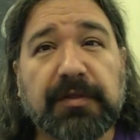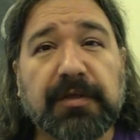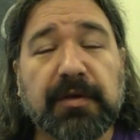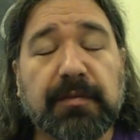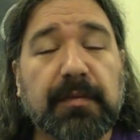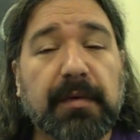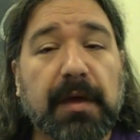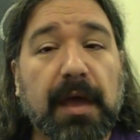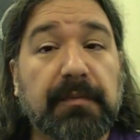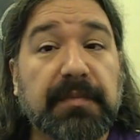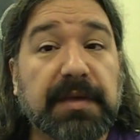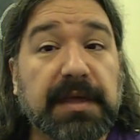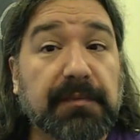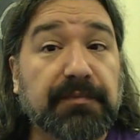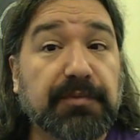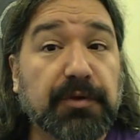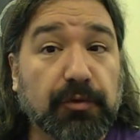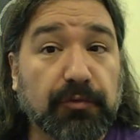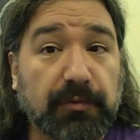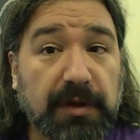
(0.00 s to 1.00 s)
of them being a
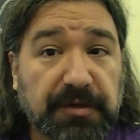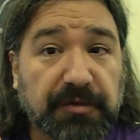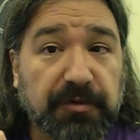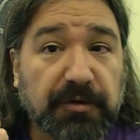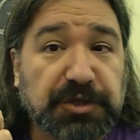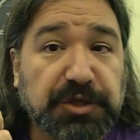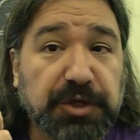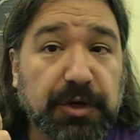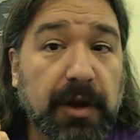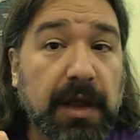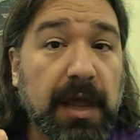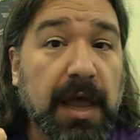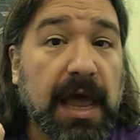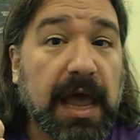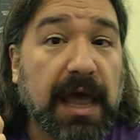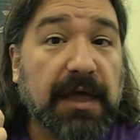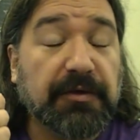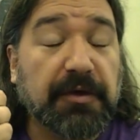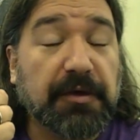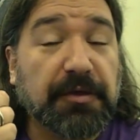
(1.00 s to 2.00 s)
pure researcher,
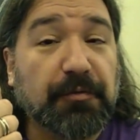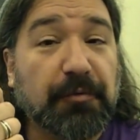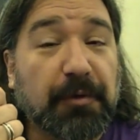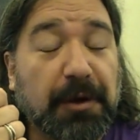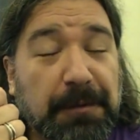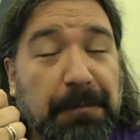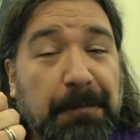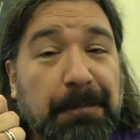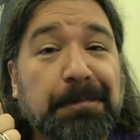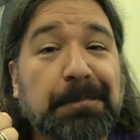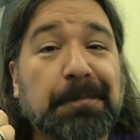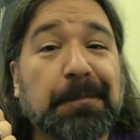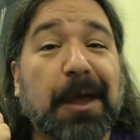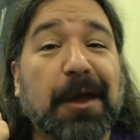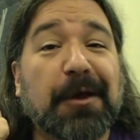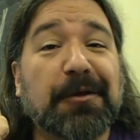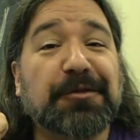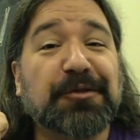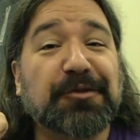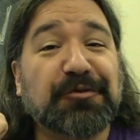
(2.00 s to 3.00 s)
and the other one
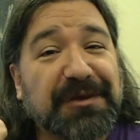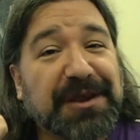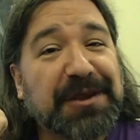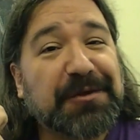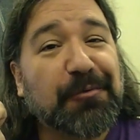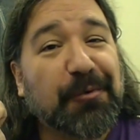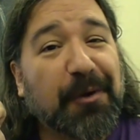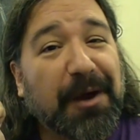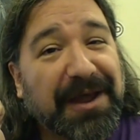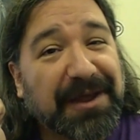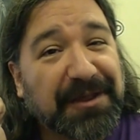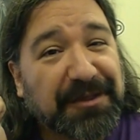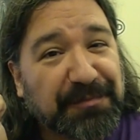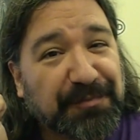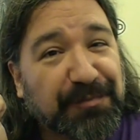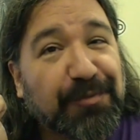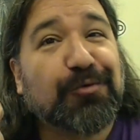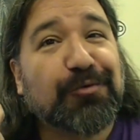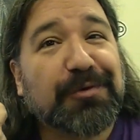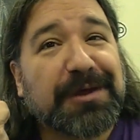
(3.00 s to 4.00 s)
a
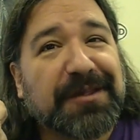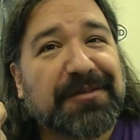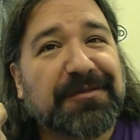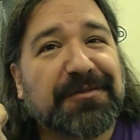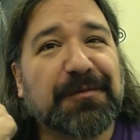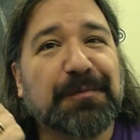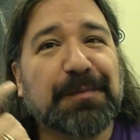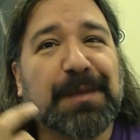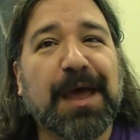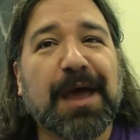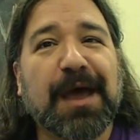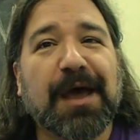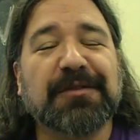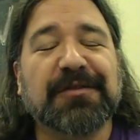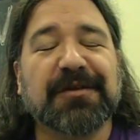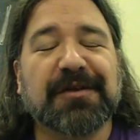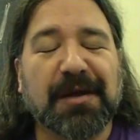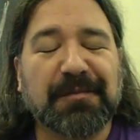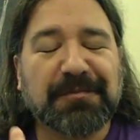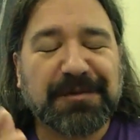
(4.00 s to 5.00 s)
streetwise priest,
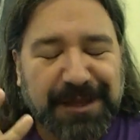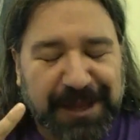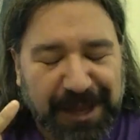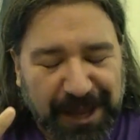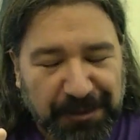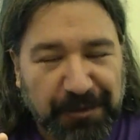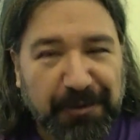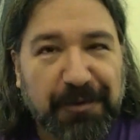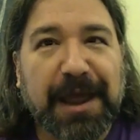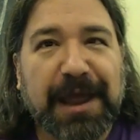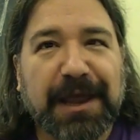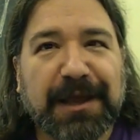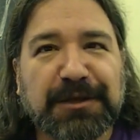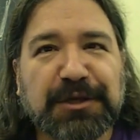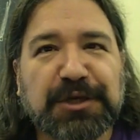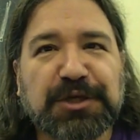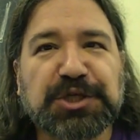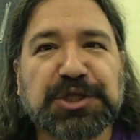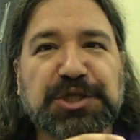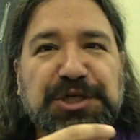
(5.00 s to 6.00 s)
to come together
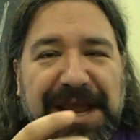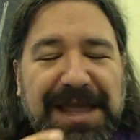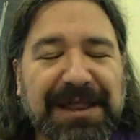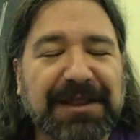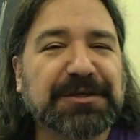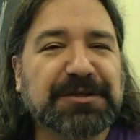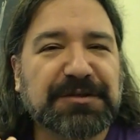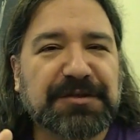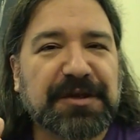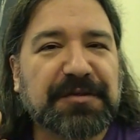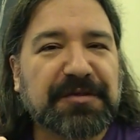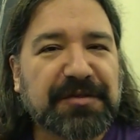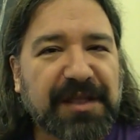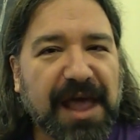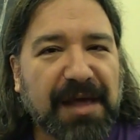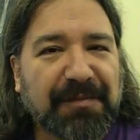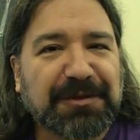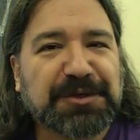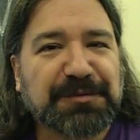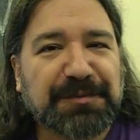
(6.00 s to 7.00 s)
and challenge the
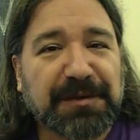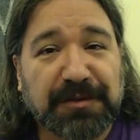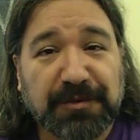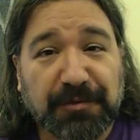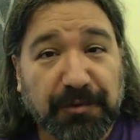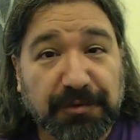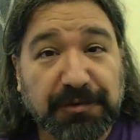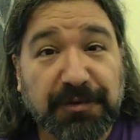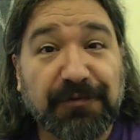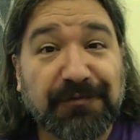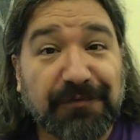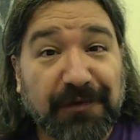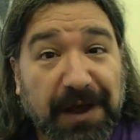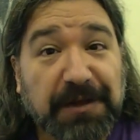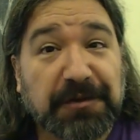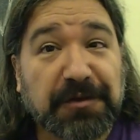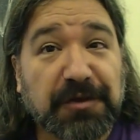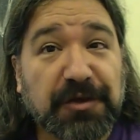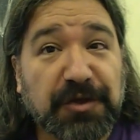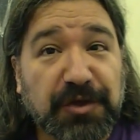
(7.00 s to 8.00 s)
establishment in order to
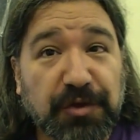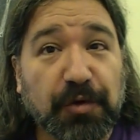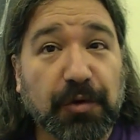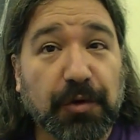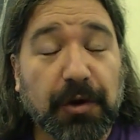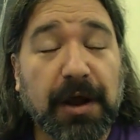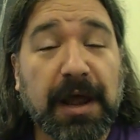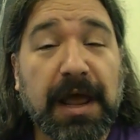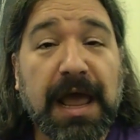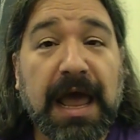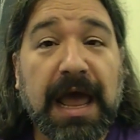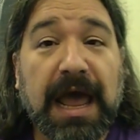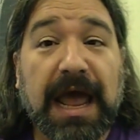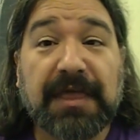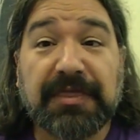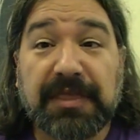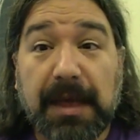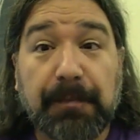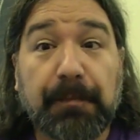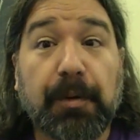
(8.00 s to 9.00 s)
find a cure.
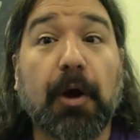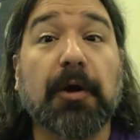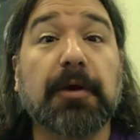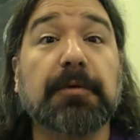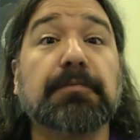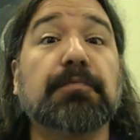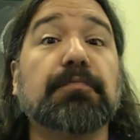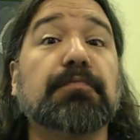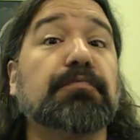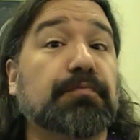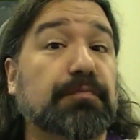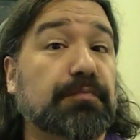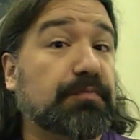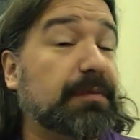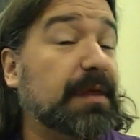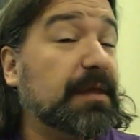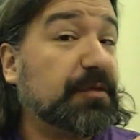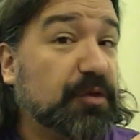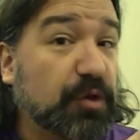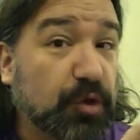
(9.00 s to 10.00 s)
And that part
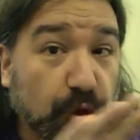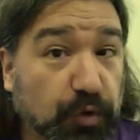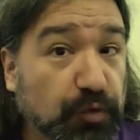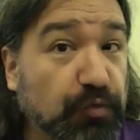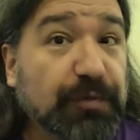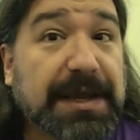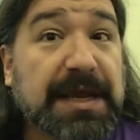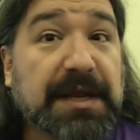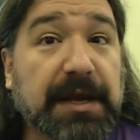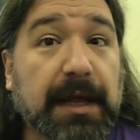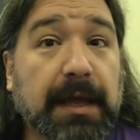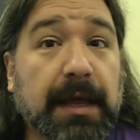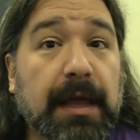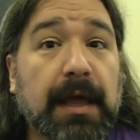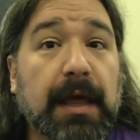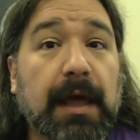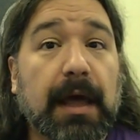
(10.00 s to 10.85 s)
is good reading.